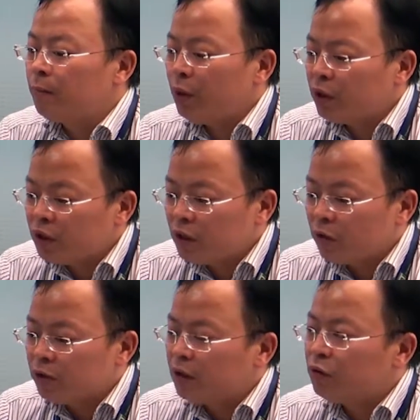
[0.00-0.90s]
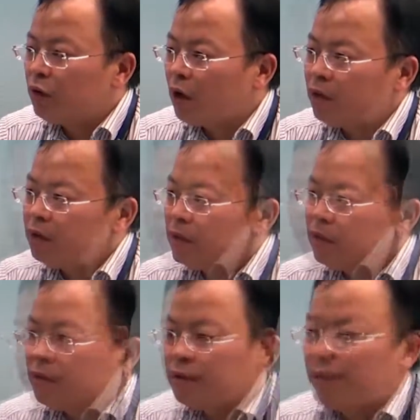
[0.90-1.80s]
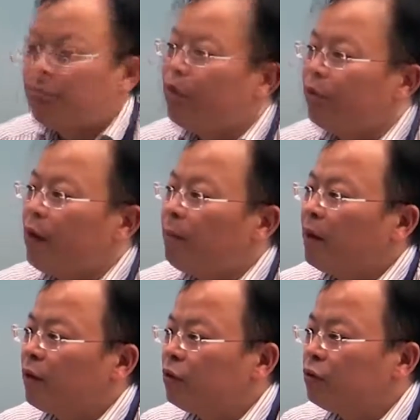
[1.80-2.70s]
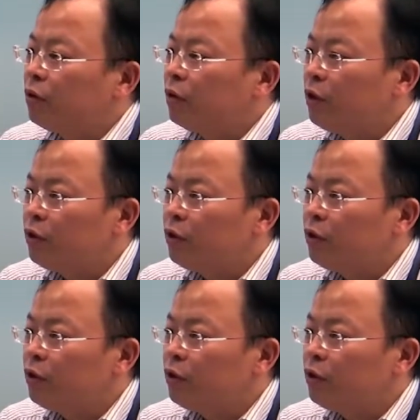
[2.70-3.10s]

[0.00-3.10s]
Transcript: pretty concentrated on this couple of application.